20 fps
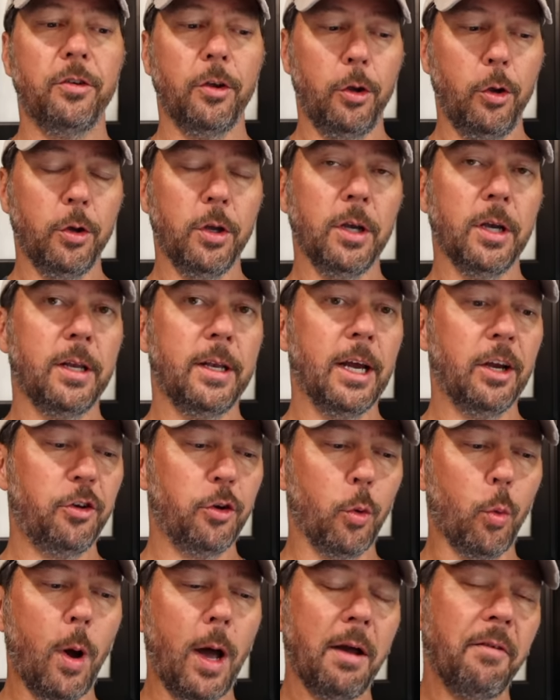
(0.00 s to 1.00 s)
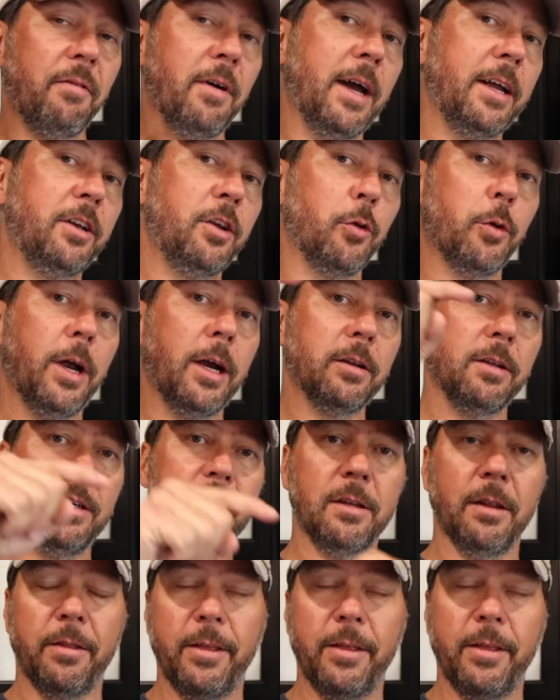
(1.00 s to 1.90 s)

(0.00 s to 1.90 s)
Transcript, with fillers: so you can connect your Wi-Fi directly to